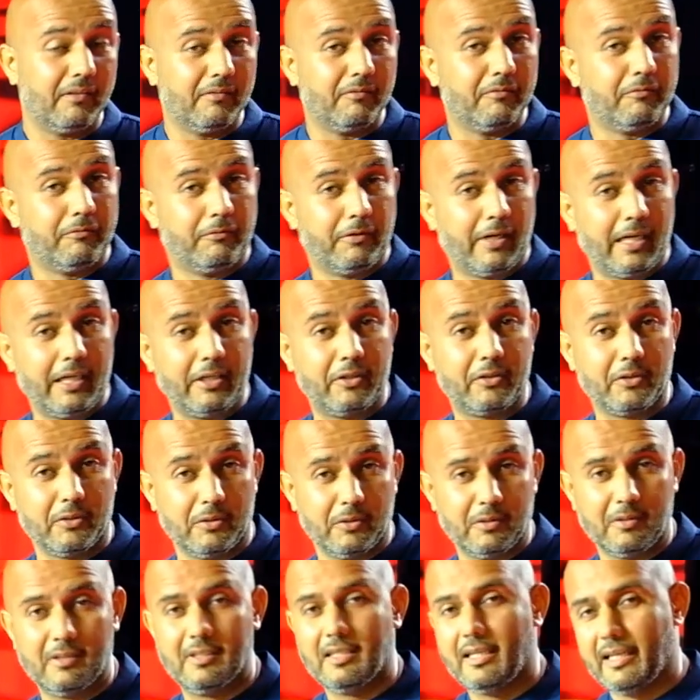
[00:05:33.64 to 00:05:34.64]
very
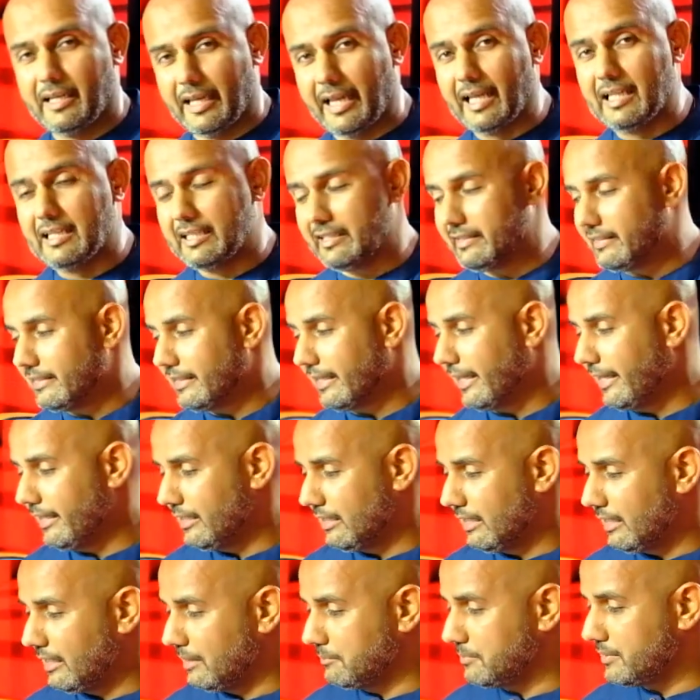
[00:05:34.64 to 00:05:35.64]
cool LED
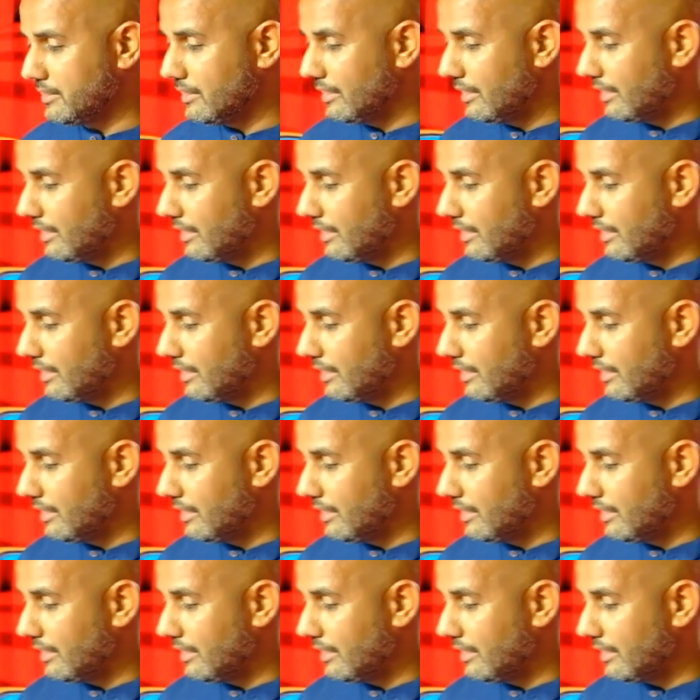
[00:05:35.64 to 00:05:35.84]
headlamps.